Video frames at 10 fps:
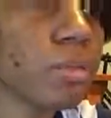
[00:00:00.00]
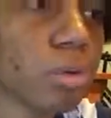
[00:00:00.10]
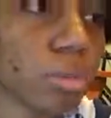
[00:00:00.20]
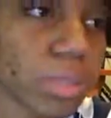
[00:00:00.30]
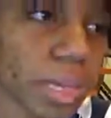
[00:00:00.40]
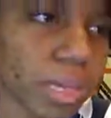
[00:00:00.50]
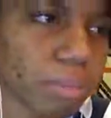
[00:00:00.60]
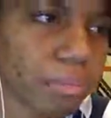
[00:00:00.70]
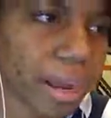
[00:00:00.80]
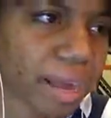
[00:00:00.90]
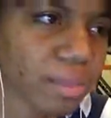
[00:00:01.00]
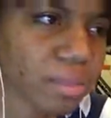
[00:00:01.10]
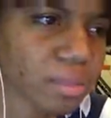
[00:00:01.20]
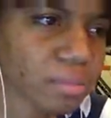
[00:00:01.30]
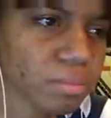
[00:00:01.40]
Don't take any
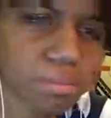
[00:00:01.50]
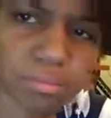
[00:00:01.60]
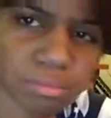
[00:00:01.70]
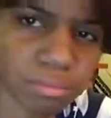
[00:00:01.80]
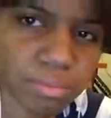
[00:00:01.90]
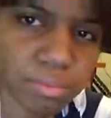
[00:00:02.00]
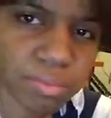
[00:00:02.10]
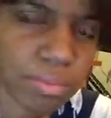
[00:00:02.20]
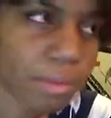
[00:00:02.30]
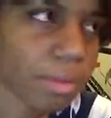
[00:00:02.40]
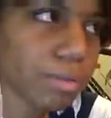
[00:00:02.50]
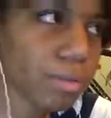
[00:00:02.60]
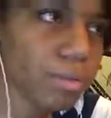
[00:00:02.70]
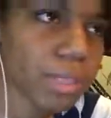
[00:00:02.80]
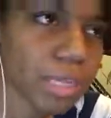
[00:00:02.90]
baths. I mean,
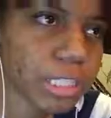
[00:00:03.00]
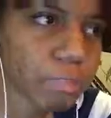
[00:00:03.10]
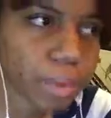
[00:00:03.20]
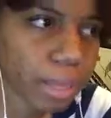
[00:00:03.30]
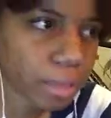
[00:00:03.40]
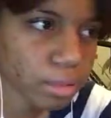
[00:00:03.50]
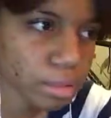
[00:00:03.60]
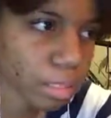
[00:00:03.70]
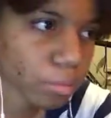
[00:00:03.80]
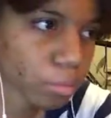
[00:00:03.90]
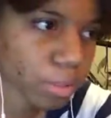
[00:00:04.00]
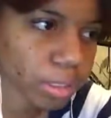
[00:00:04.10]
who takes baths anymore?